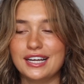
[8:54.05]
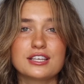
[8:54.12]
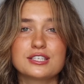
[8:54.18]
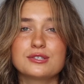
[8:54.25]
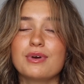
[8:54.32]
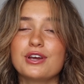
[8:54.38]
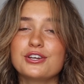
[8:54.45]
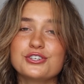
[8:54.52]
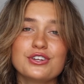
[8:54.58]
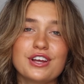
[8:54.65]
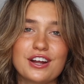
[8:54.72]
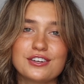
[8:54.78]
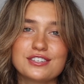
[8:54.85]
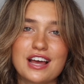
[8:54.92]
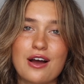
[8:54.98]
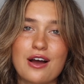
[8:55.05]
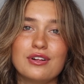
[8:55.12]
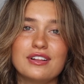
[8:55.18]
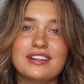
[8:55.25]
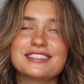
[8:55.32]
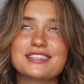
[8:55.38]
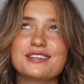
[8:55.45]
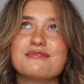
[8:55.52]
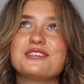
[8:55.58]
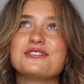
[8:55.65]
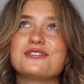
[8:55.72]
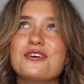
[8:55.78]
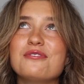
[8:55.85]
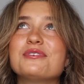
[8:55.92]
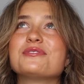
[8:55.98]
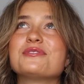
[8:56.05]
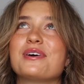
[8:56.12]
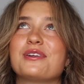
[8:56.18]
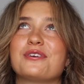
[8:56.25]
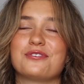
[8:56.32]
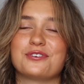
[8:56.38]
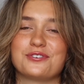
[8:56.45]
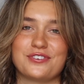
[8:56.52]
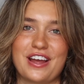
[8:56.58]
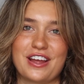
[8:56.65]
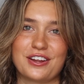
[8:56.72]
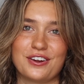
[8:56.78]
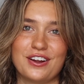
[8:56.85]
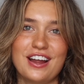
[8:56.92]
A special hair towel is going to be so much better for drying your